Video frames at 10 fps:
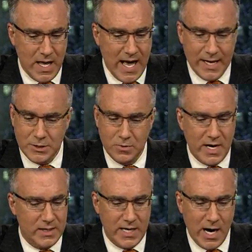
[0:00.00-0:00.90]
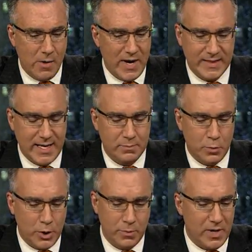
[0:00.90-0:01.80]
I do not care about that
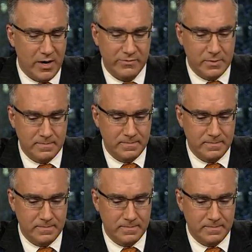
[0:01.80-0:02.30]
book above.